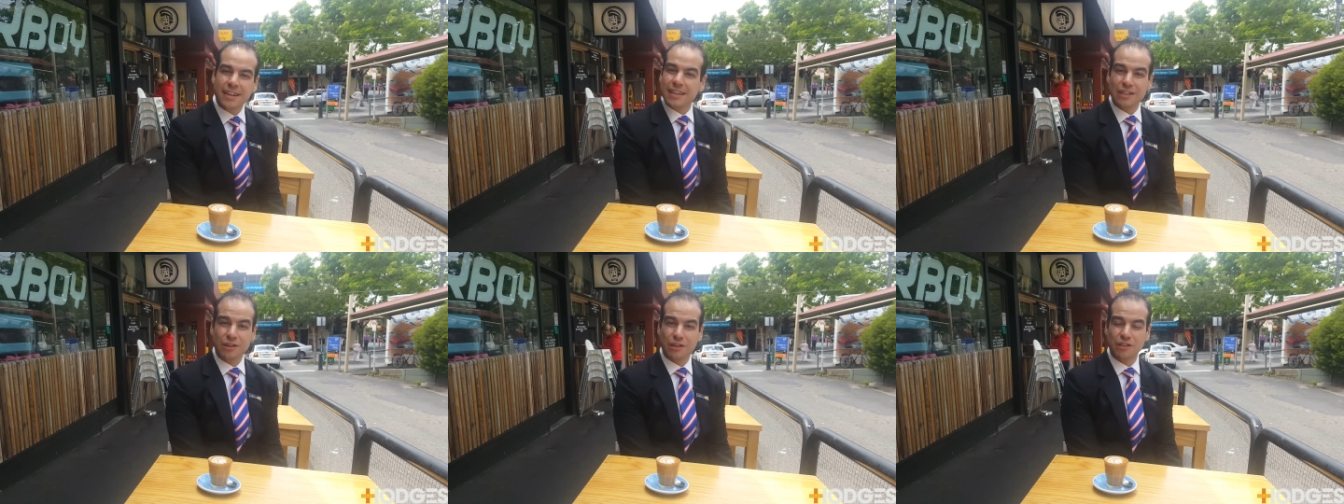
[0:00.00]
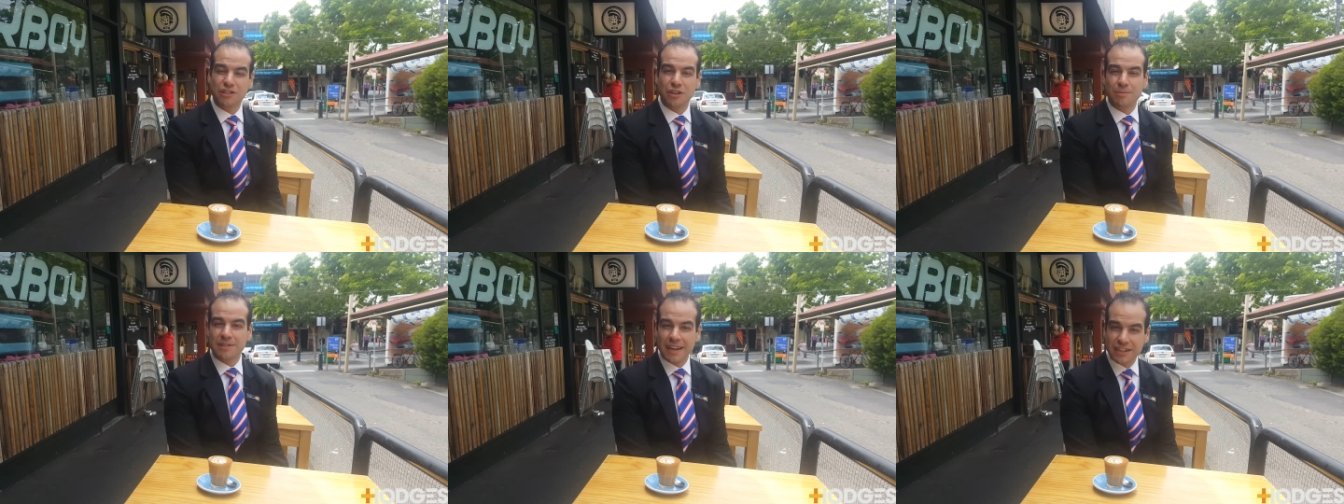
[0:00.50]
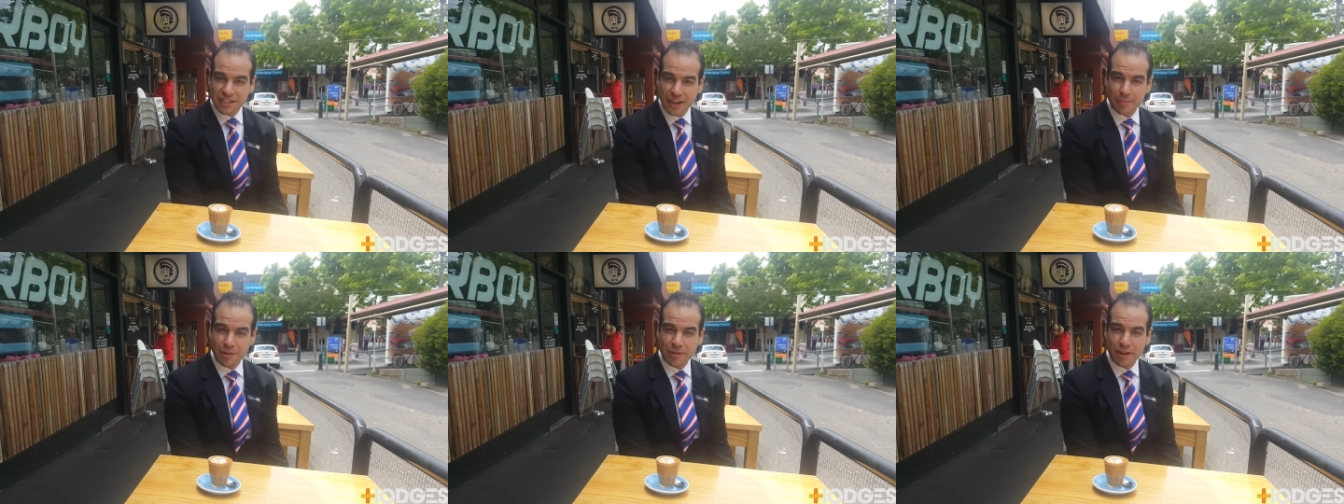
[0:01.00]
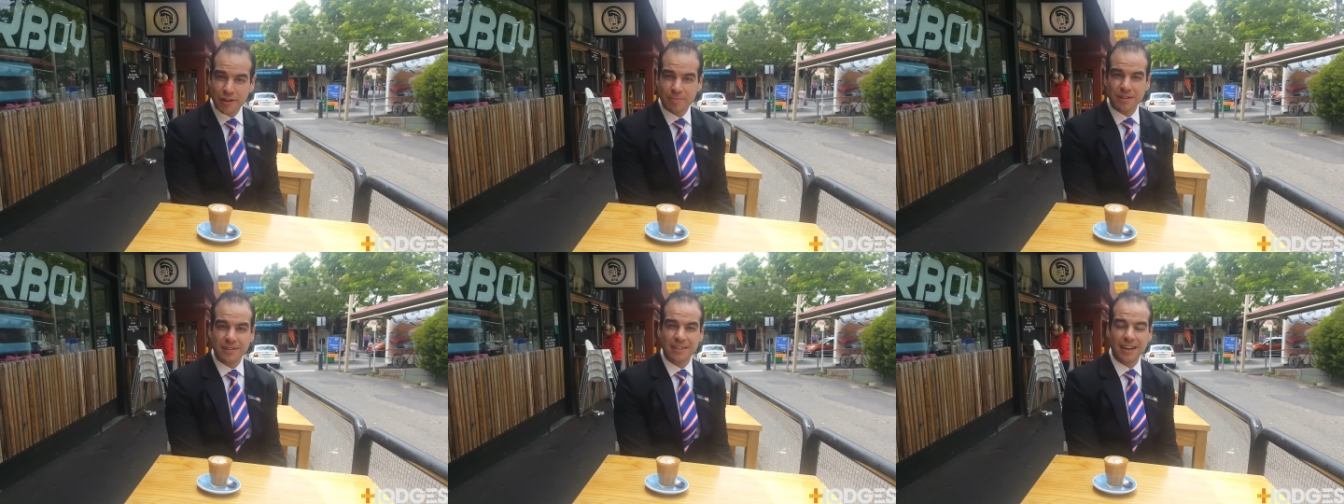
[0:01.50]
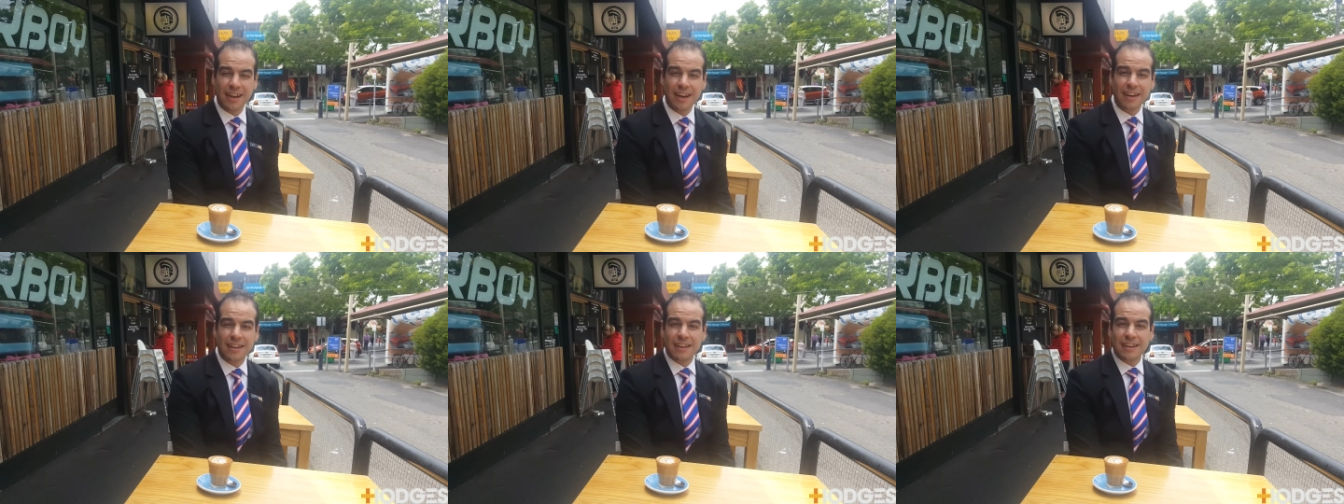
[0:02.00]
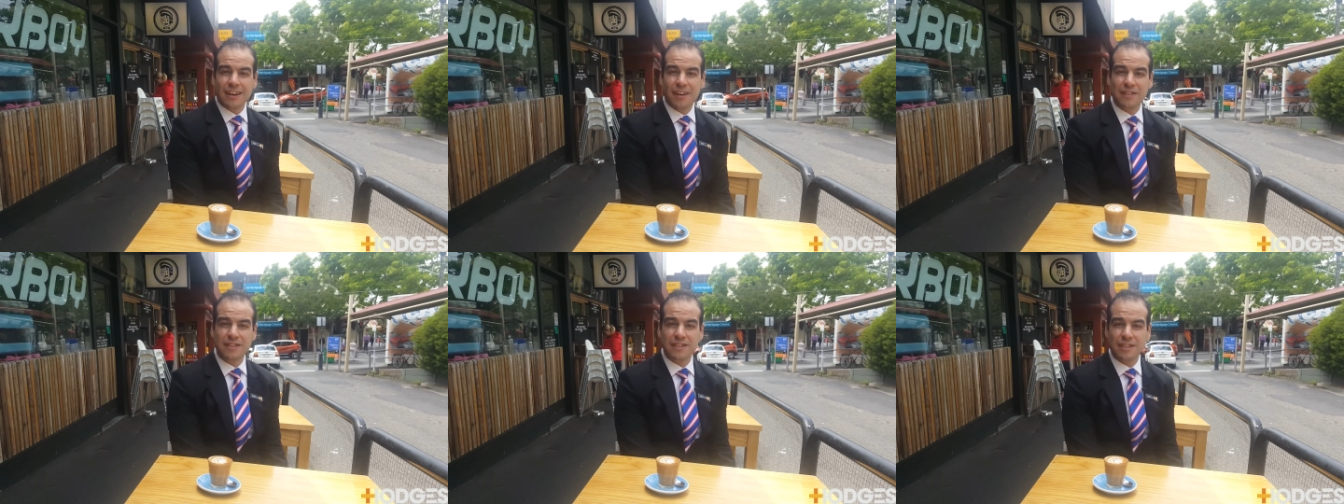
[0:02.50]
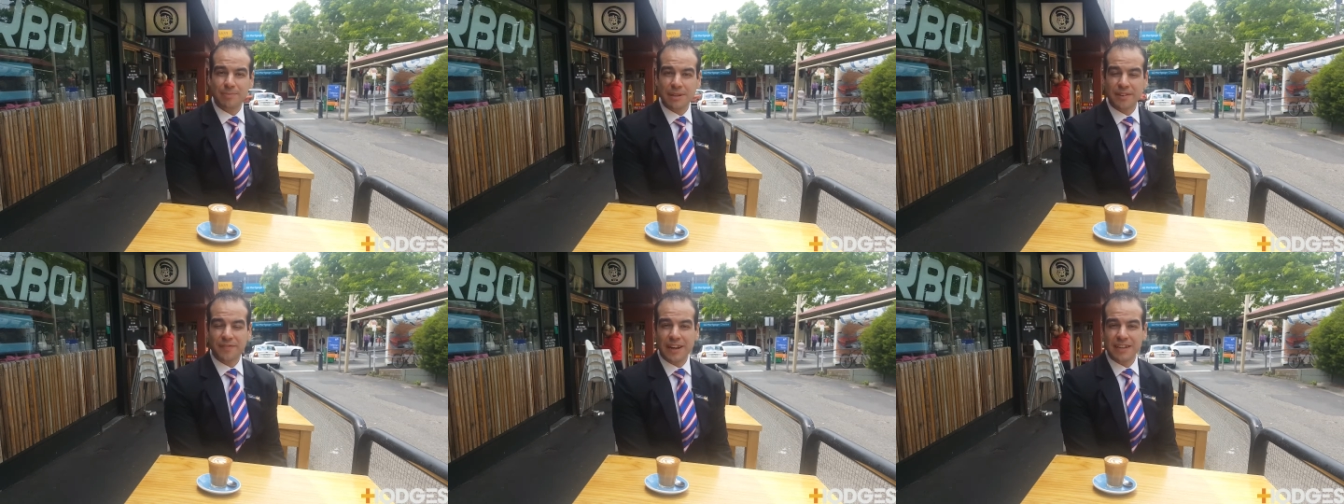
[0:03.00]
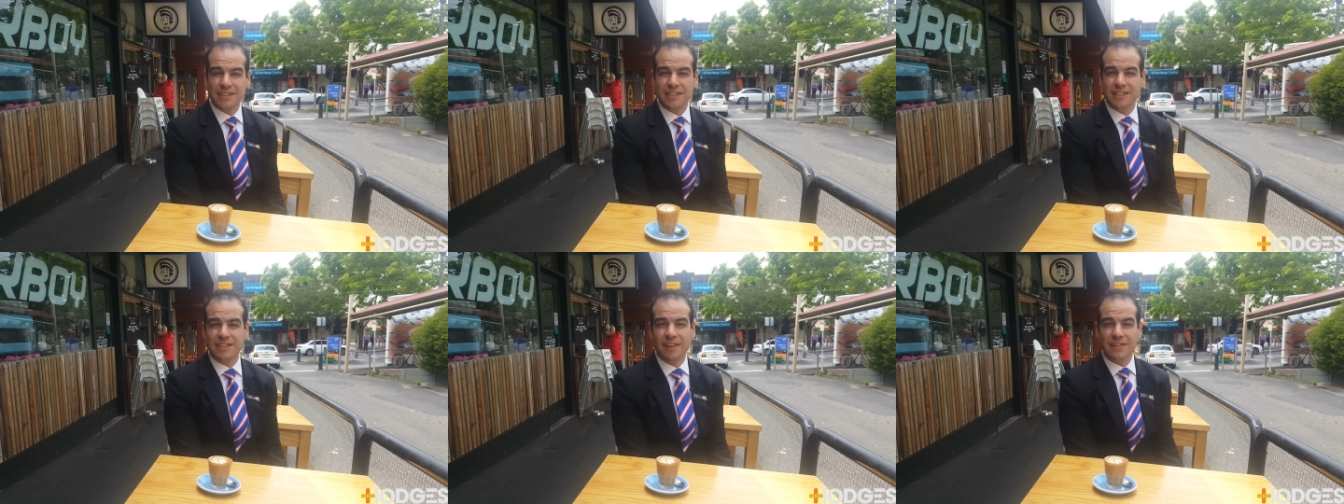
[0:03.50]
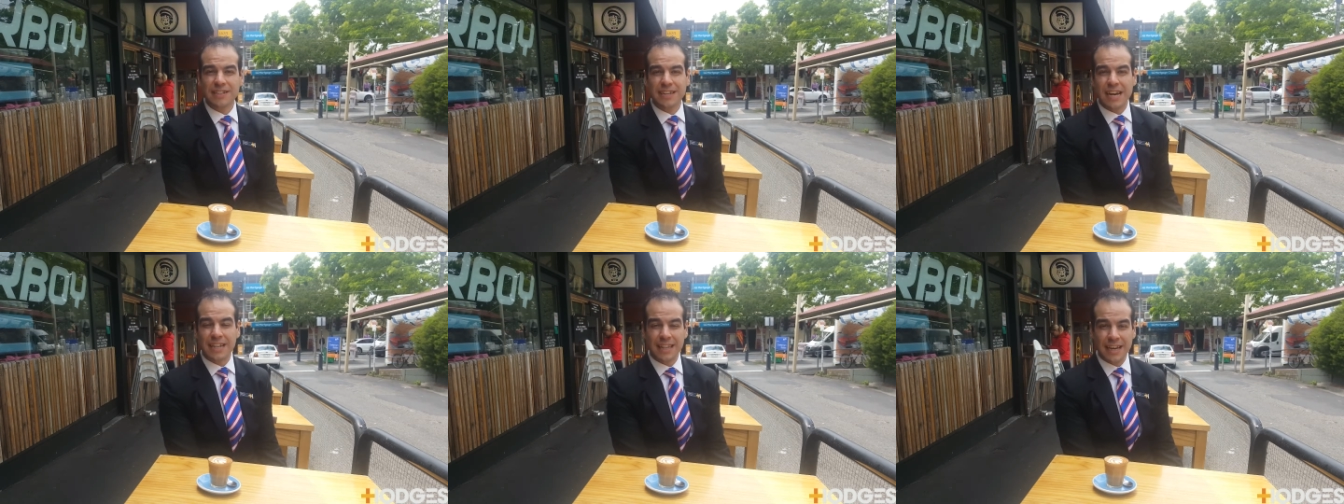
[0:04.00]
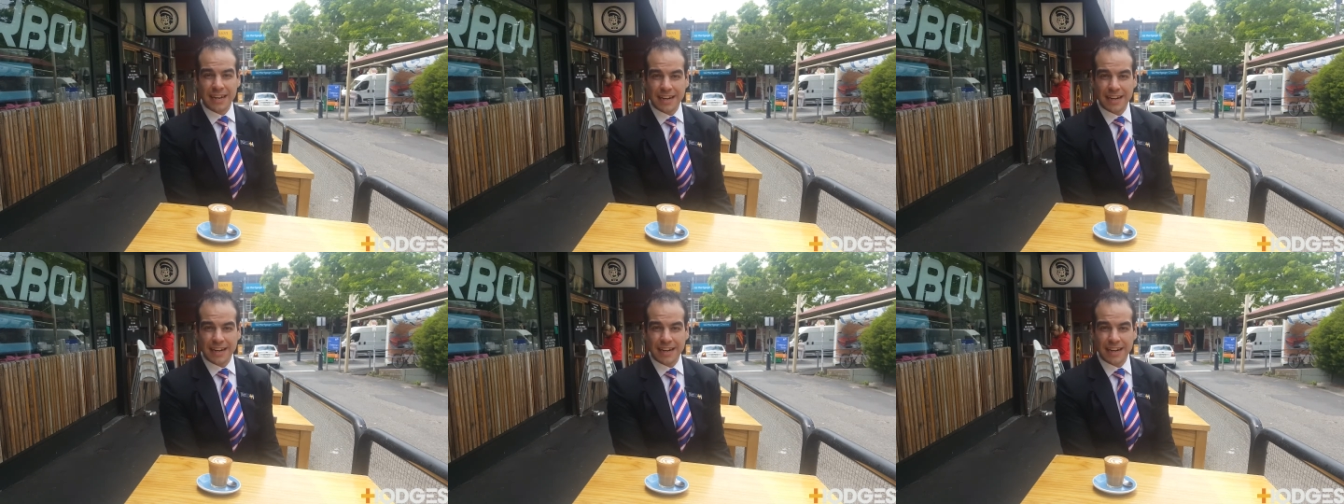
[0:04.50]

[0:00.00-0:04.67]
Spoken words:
You've got all the shops down Chapman Road, but obviously the big advantage is having Southland,